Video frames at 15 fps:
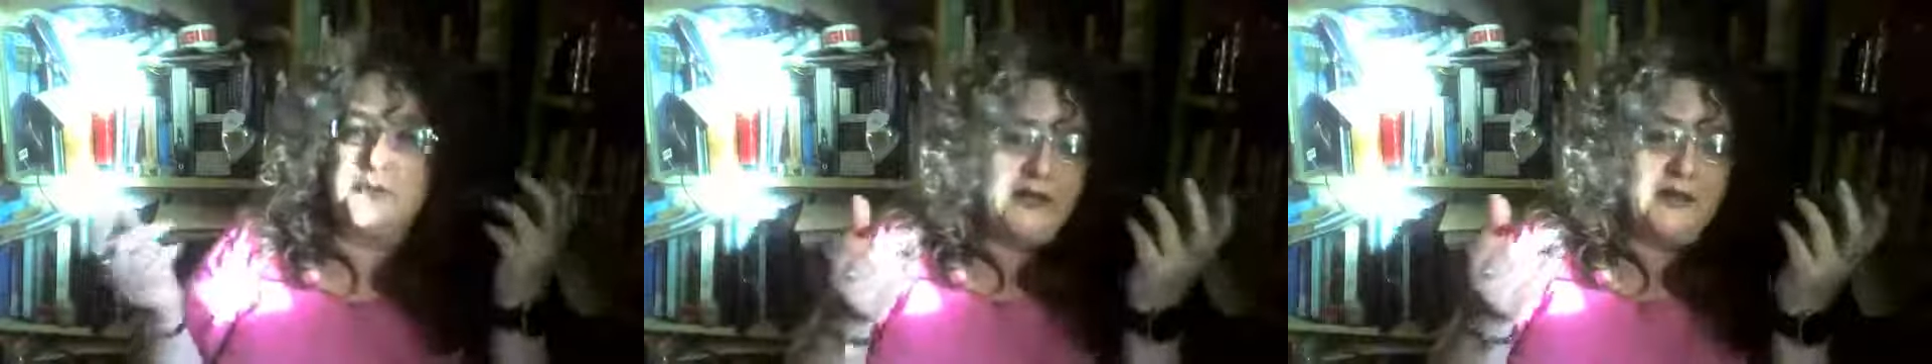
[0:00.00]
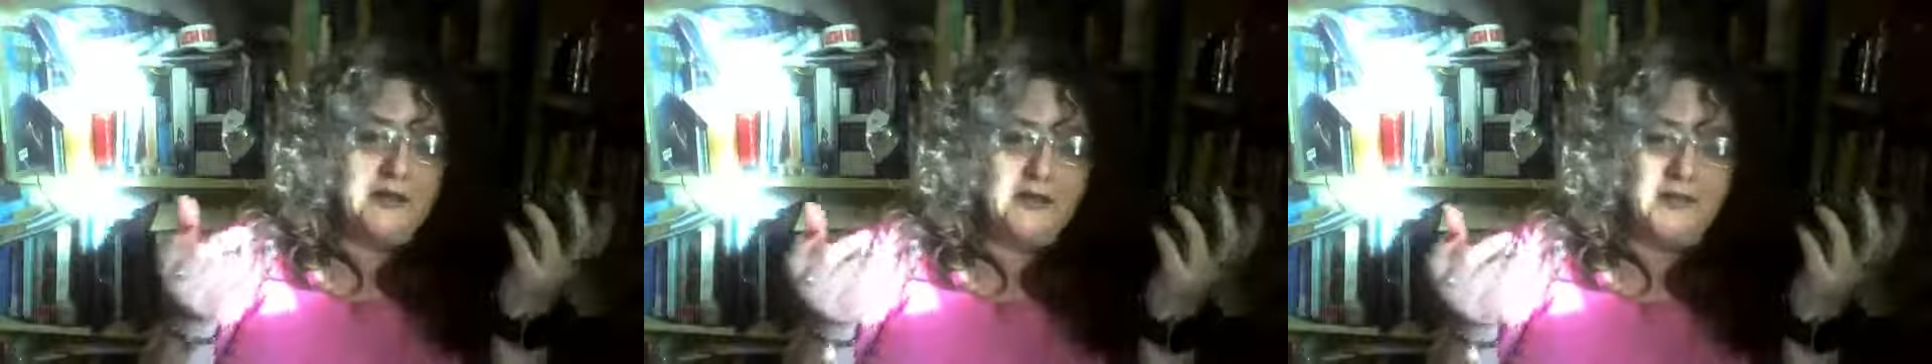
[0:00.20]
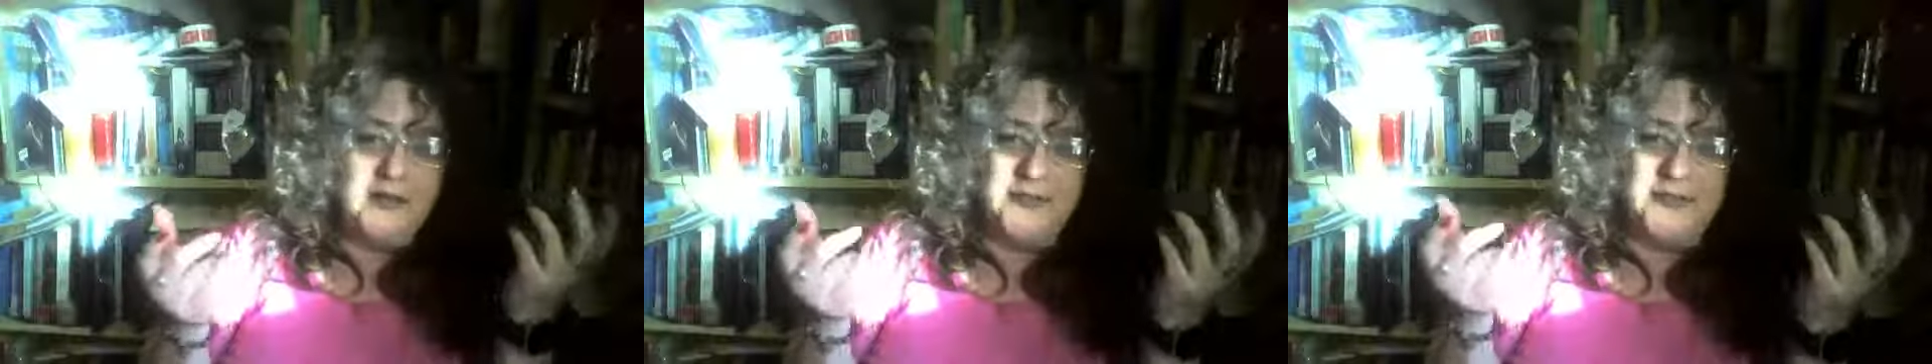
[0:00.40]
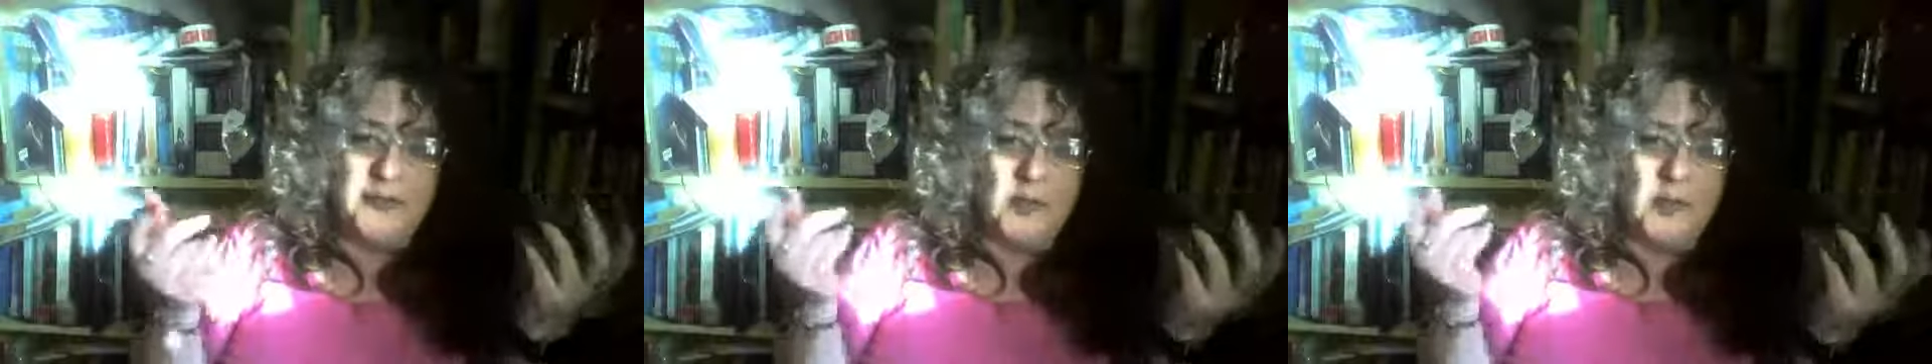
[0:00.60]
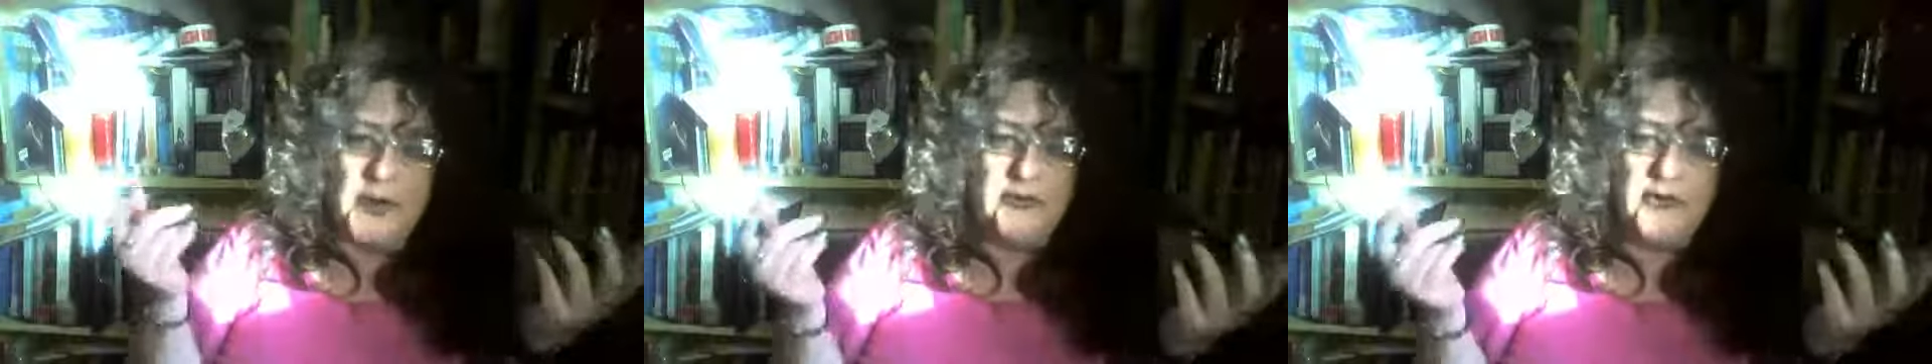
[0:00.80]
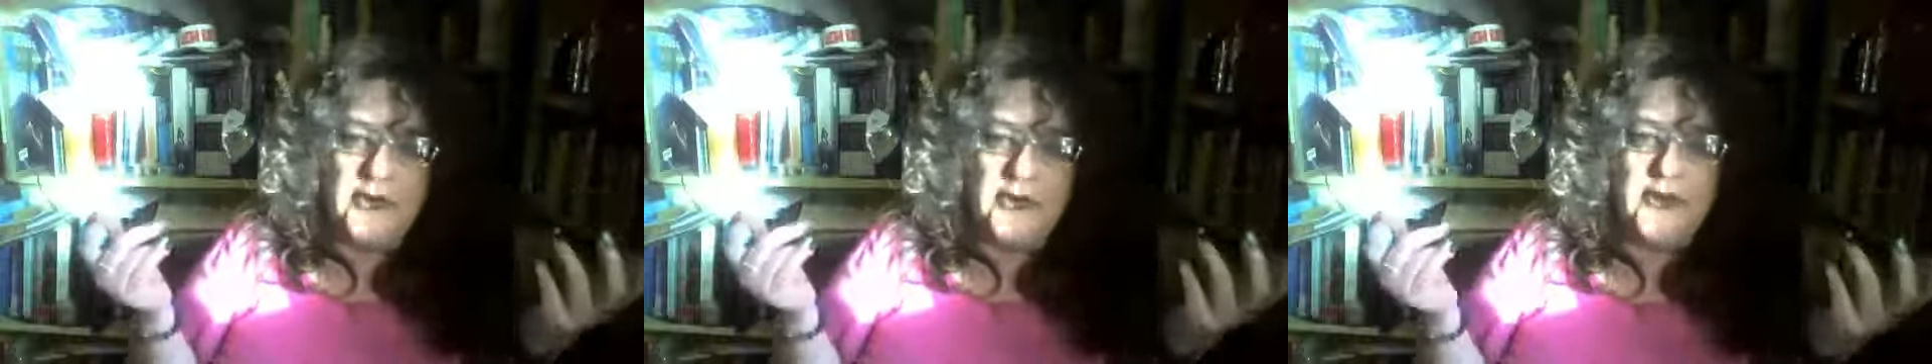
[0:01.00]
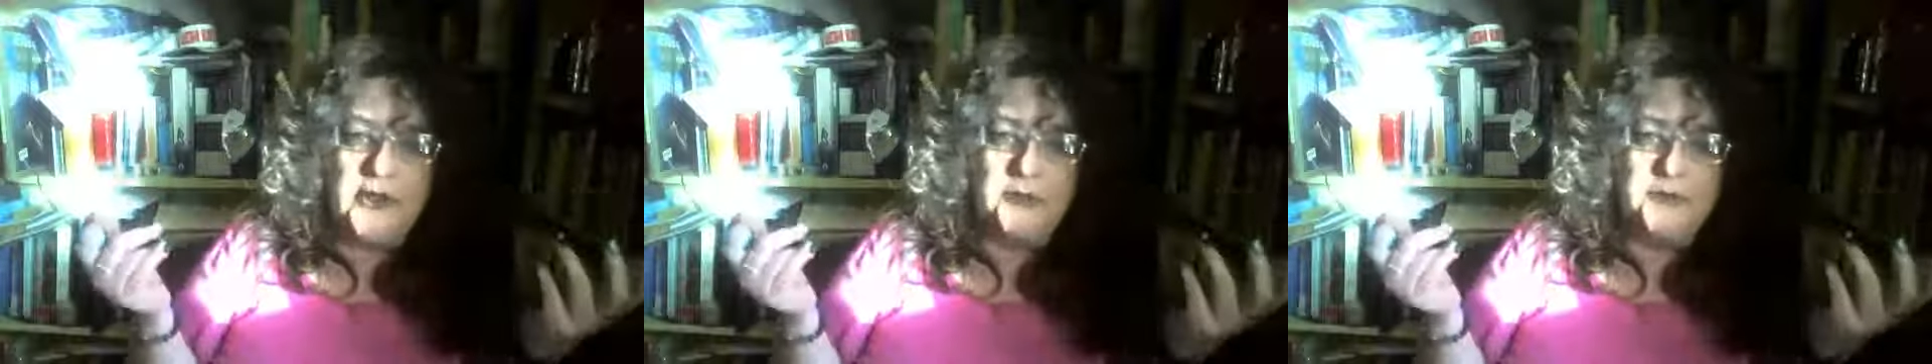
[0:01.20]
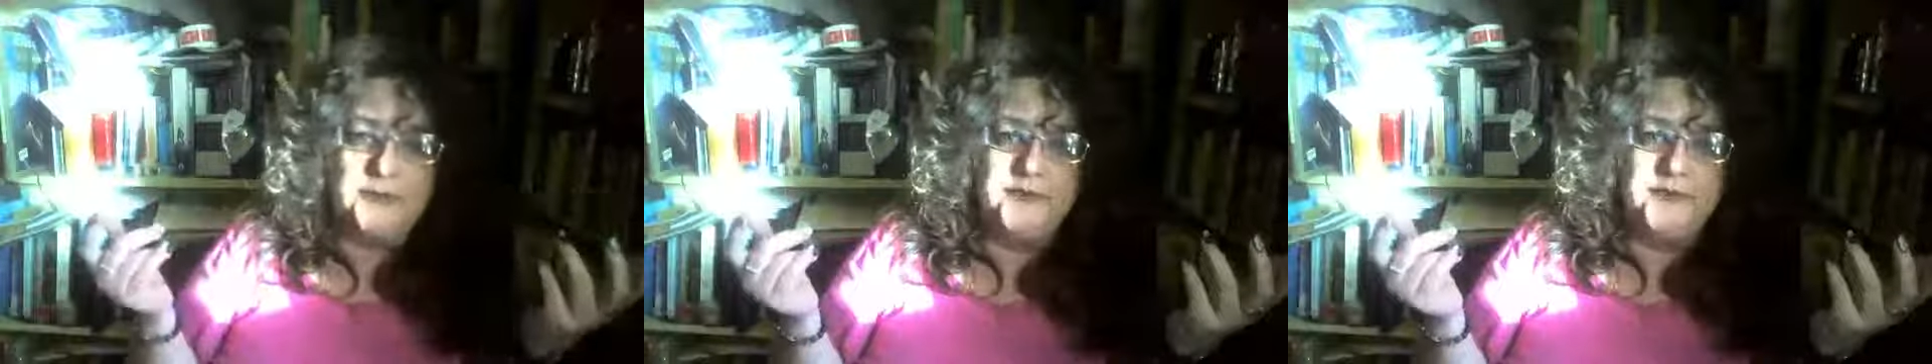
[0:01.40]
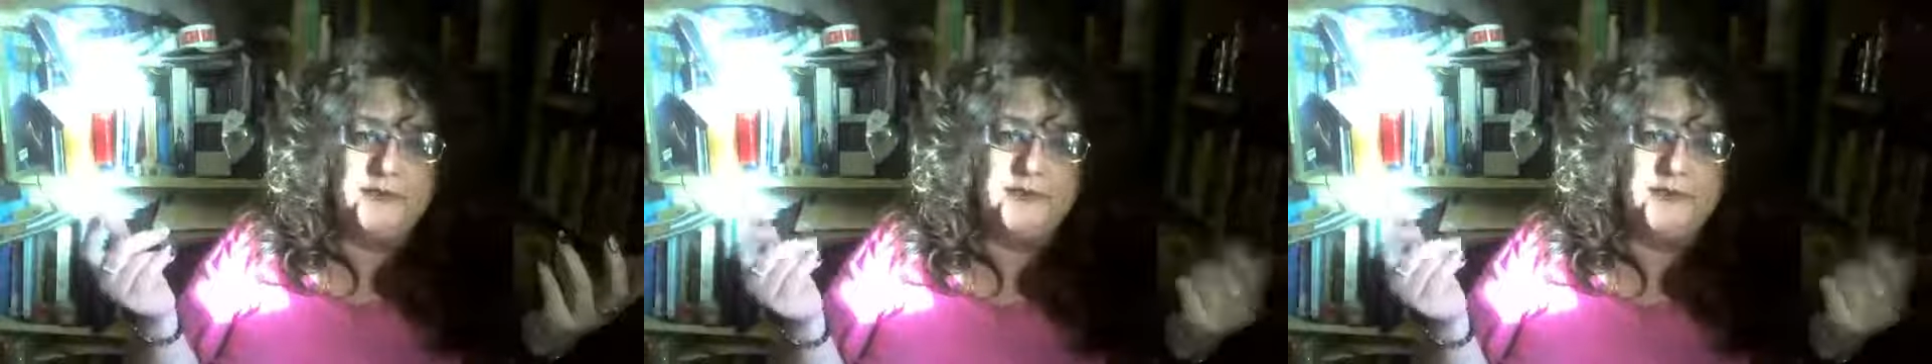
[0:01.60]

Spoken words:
bales floating around them.